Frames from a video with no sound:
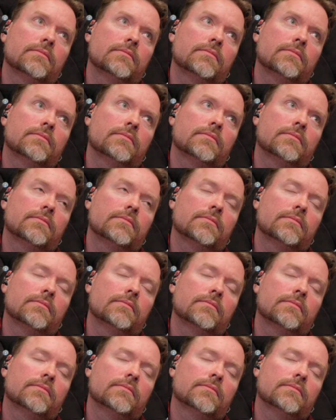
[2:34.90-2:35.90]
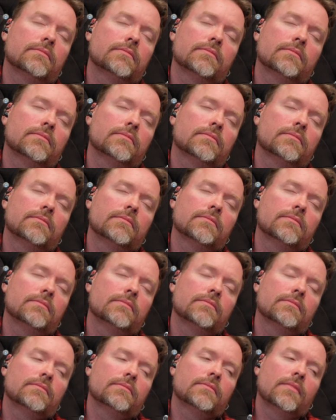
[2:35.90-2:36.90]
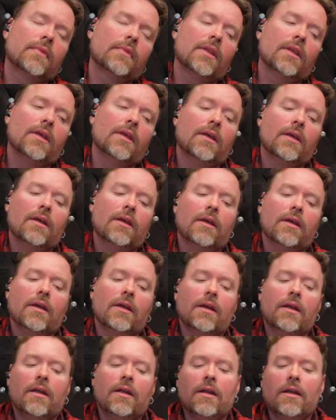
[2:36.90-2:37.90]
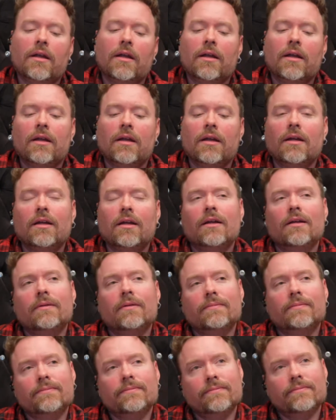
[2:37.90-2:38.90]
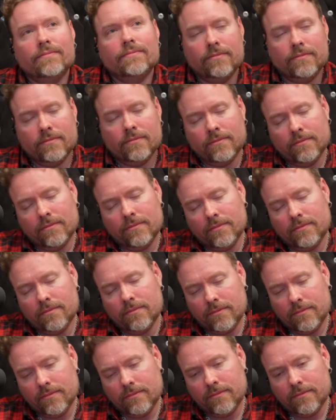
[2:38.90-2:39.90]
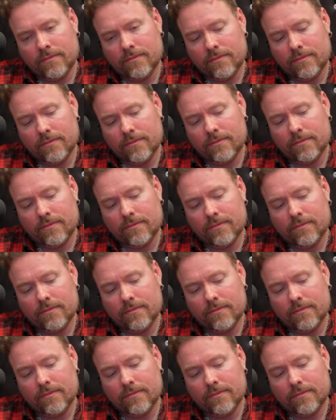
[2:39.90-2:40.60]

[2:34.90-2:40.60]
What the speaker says: [no speech]